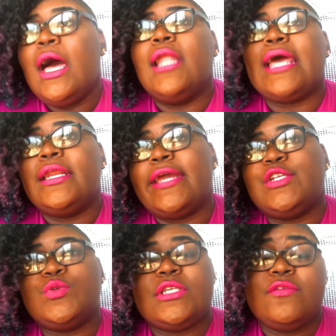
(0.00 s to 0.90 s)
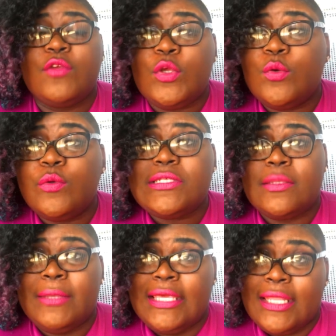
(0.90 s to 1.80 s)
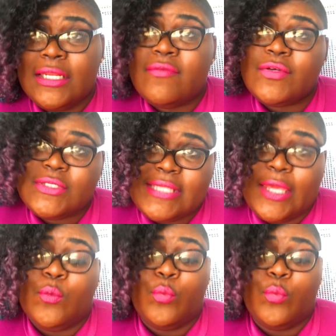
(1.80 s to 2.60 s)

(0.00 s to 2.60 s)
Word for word: a lot of naturals have used at the beginning of their state,